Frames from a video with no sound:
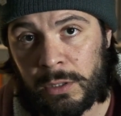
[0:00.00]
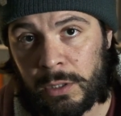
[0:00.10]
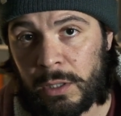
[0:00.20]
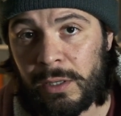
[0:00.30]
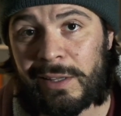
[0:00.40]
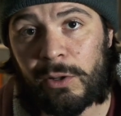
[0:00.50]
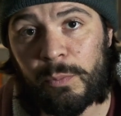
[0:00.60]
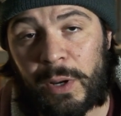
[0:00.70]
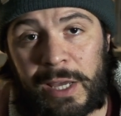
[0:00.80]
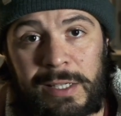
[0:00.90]
In
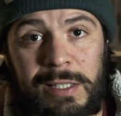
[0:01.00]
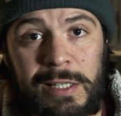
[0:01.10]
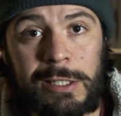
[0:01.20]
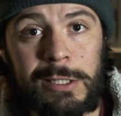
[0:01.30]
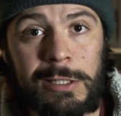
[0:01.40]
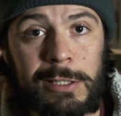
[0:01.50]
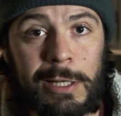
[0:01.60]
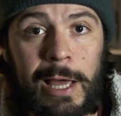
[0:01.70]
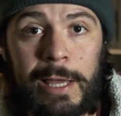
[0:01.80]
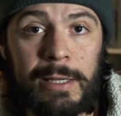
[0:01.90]
little places
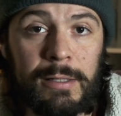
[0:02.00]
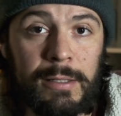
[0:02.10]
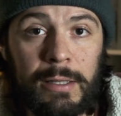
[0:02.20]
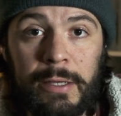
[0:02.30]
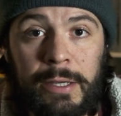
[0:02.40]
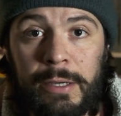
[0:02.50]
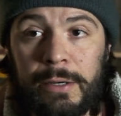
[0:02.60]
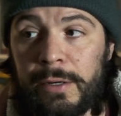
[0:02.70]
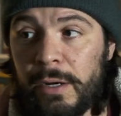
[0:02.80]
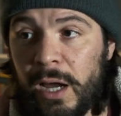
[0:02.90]
like
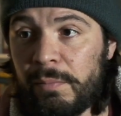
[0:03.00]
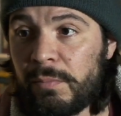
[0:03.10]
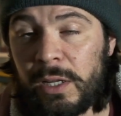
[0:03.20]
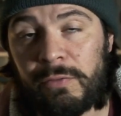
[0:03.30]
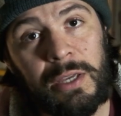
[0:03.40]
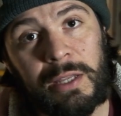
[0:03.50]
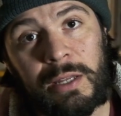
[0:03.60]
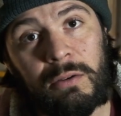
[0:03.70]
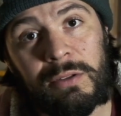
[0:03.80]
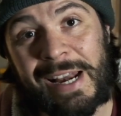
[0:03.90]
here, I'm
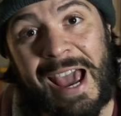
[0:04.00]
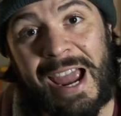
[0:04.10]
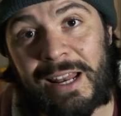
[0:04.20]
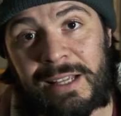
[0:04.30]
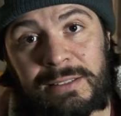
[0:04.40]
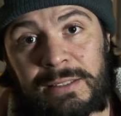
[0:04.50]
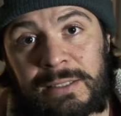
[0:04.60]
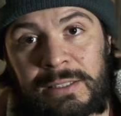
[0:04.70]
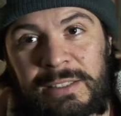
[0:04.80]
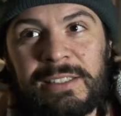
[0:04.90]
living on an island,
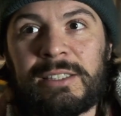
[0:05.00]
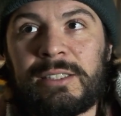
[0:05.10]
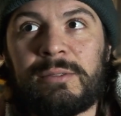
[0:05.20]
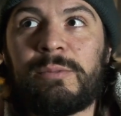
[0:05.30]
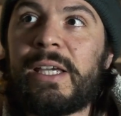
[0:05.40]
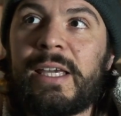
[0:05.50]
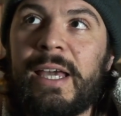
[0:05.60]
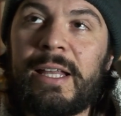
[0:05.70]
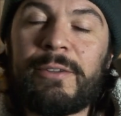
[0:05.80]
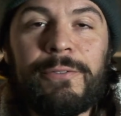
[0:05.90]
we
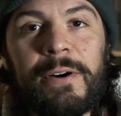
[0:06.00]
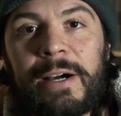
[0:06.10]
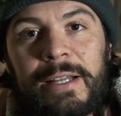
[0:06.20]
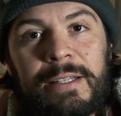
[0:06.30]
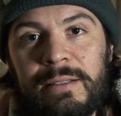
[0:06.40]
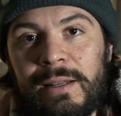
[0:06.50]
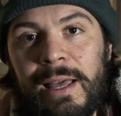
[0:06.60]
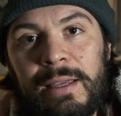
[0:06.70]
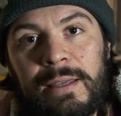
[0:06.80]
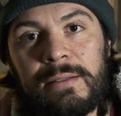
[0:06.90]
can't find
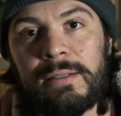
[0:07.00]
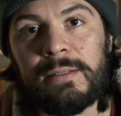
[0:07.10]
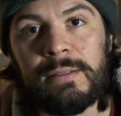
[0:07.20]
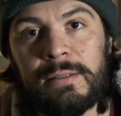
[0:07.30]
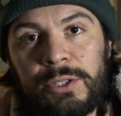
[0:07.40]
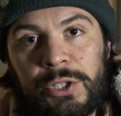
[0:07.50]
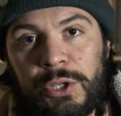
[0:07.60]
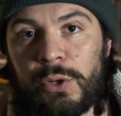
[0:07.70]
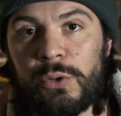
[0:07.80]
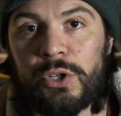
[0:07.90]
like
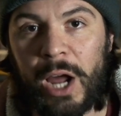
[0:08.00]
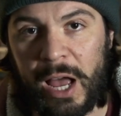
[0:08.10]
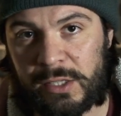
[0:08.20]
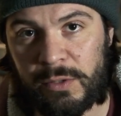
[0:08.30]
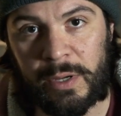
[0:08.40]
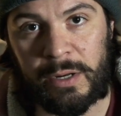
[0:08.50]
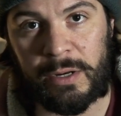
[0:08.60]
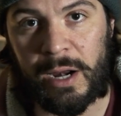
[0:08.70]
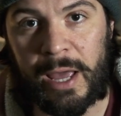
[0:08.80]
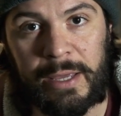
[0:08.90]
huge
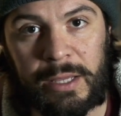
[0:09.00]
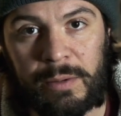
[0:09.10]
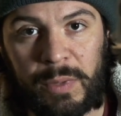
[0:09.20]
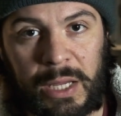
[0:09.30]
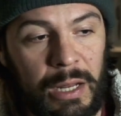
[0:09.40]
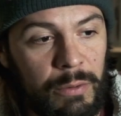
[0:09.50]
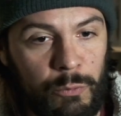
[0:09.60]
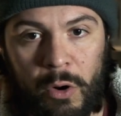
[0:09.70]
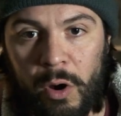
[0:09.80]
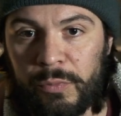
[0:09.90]
customers like in
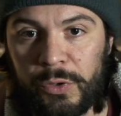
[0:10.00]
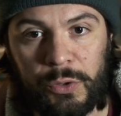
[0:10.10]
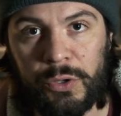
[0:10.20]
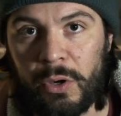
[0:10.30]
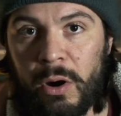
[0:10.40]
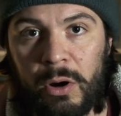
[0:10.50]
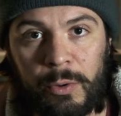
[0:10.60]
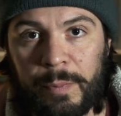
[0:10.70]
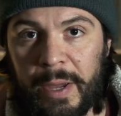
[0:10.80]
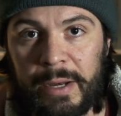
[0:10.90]
Milan, Rome, New
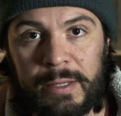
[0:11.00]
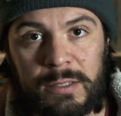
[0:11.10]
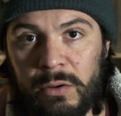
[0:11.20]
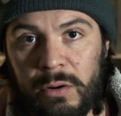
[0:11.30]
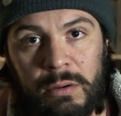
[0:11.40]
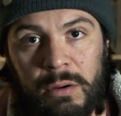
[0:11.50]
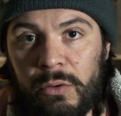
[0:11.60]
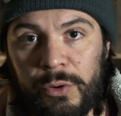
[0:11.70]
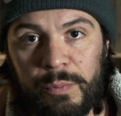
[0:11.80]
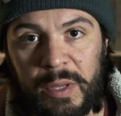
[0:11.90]
York, Paris or
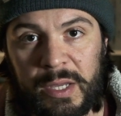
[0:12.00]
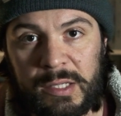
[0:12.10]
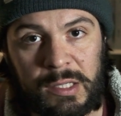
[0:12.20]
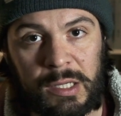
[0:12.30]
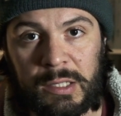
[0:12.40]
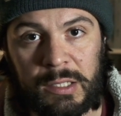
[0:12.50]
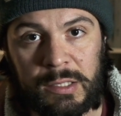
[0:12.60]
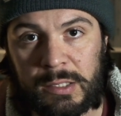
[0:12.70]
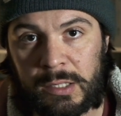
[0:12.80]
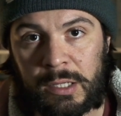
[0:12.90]
other big
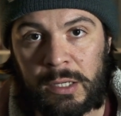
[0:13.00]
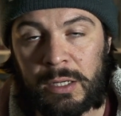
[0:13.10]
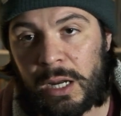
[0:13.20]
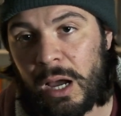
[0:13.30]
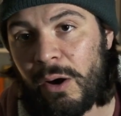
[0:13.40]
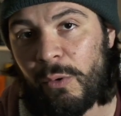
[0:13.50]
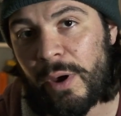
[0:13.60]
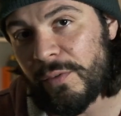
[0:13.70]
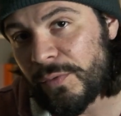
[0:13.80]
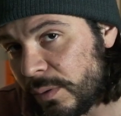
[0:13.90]
cities. Now
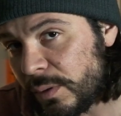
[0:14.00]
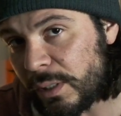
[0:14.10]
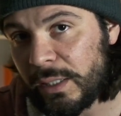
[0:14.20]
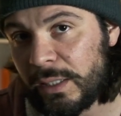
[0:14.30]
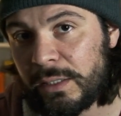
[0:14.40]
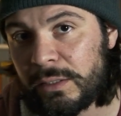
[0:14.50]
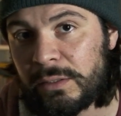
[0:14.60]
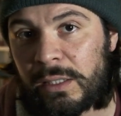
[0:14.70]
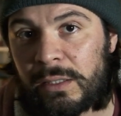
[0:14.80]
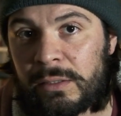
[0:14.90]
we have
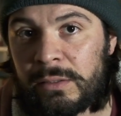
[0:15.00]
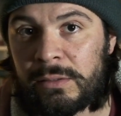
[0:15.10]
little